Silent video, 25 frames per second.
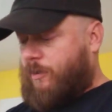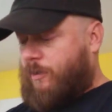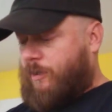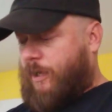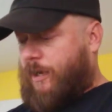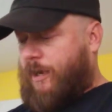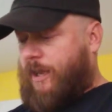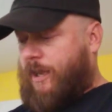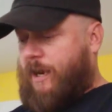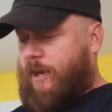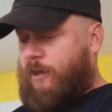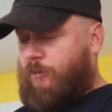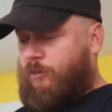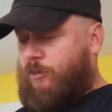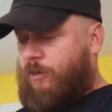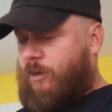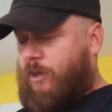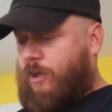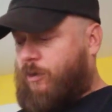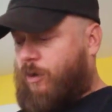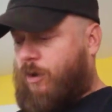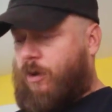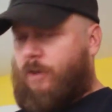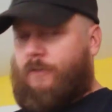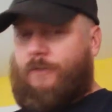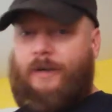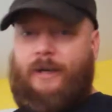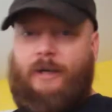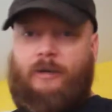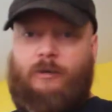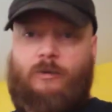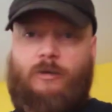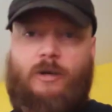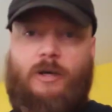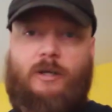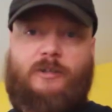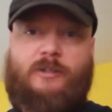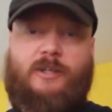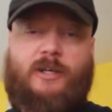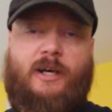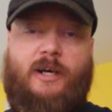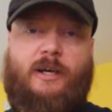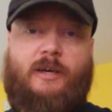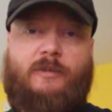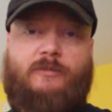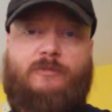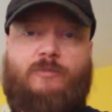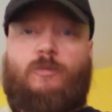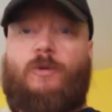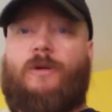An airlock, all an airlock
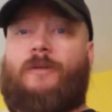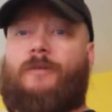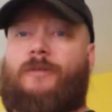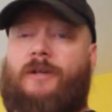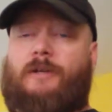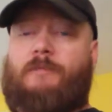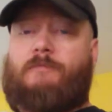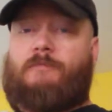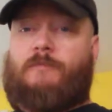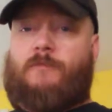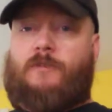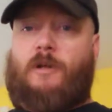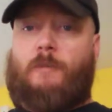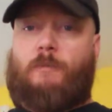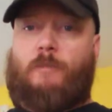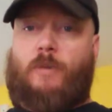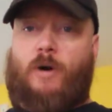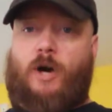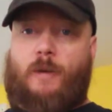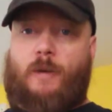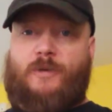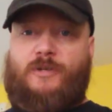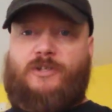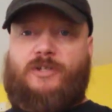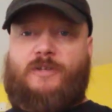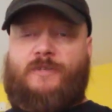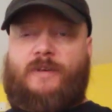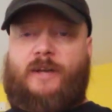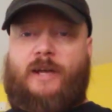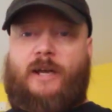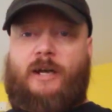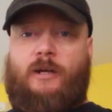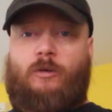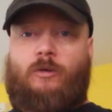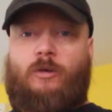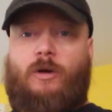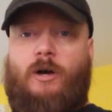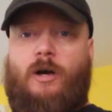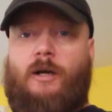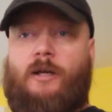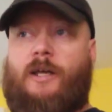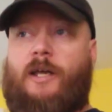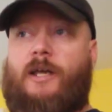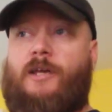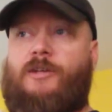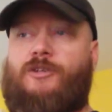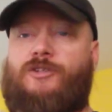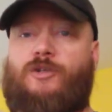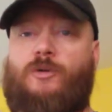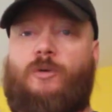does, well, the purpose of an
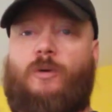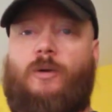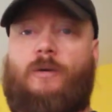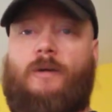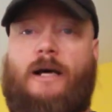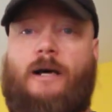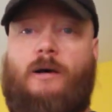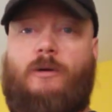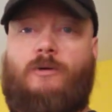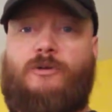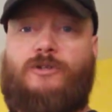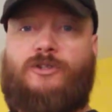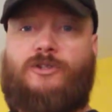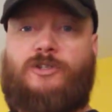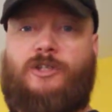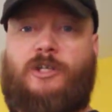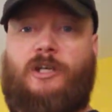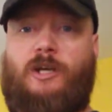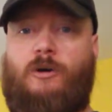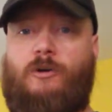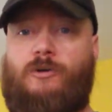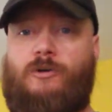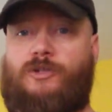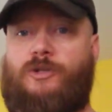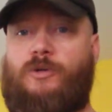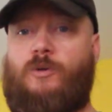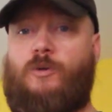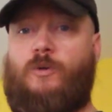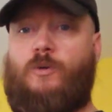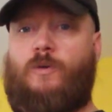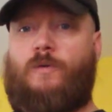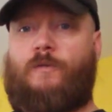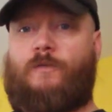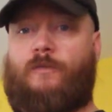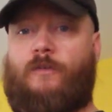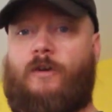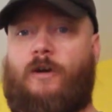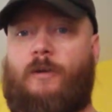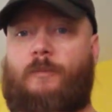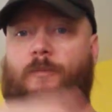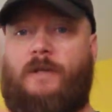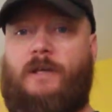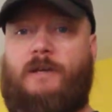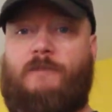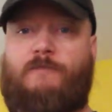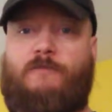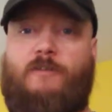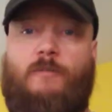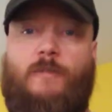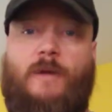airlock is to allow CO2 from
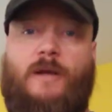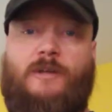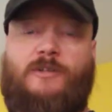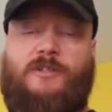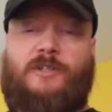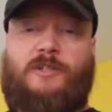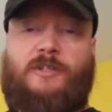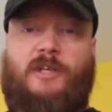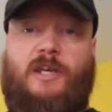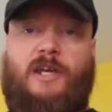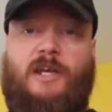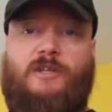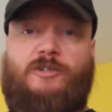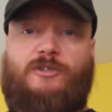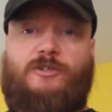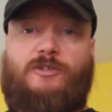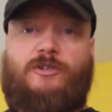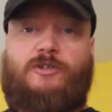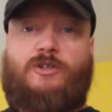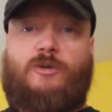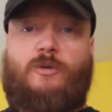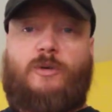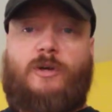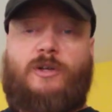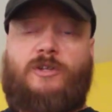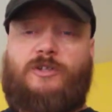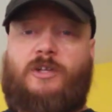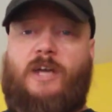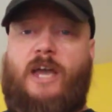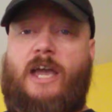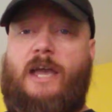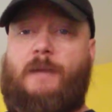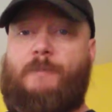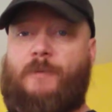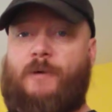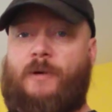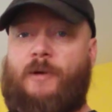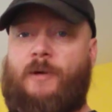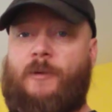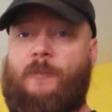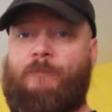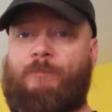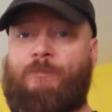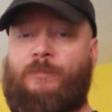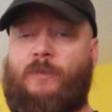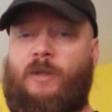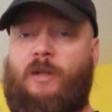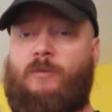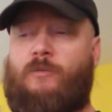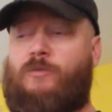the fermenting yeast to escape,
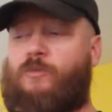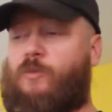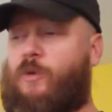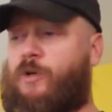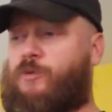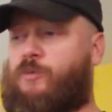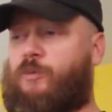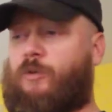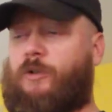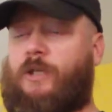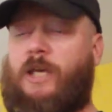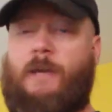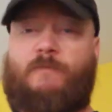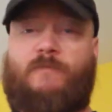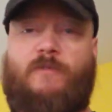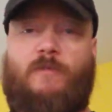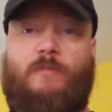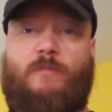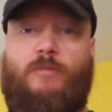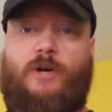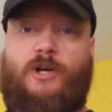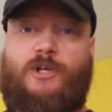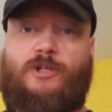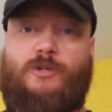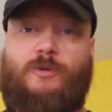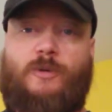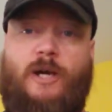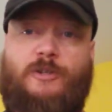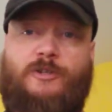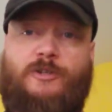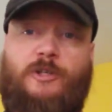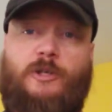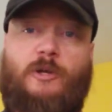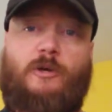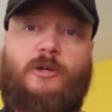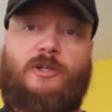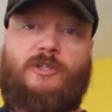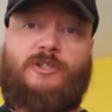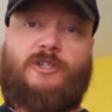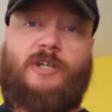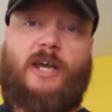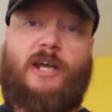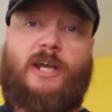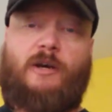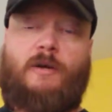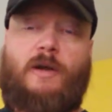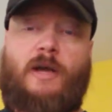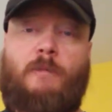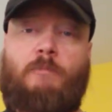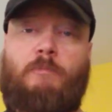which will keep from pressurizing your
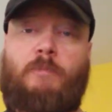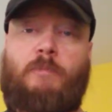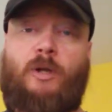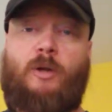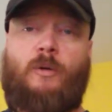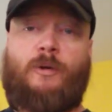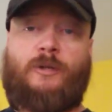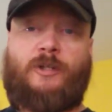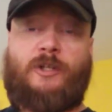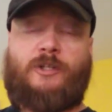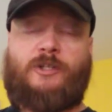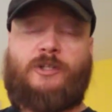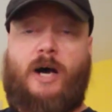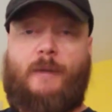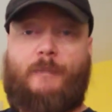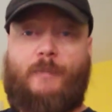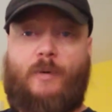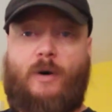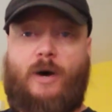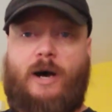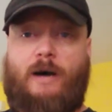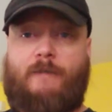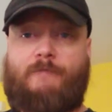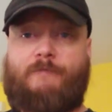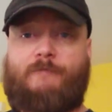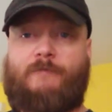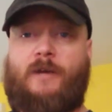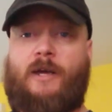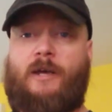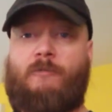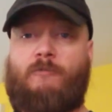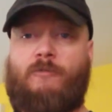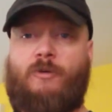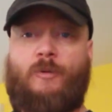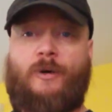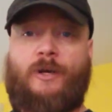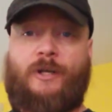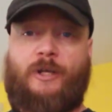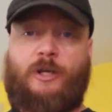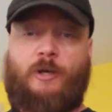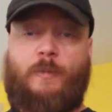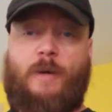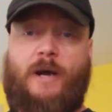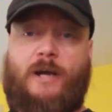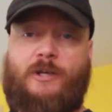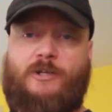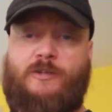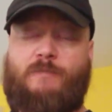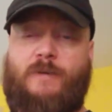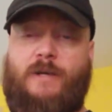container and blowing the top off and ruining your
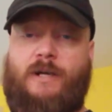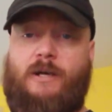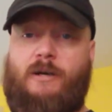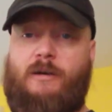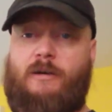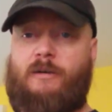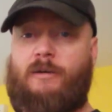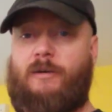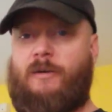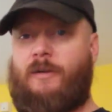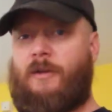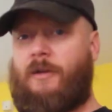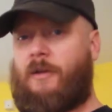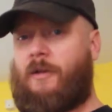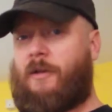batch of beer.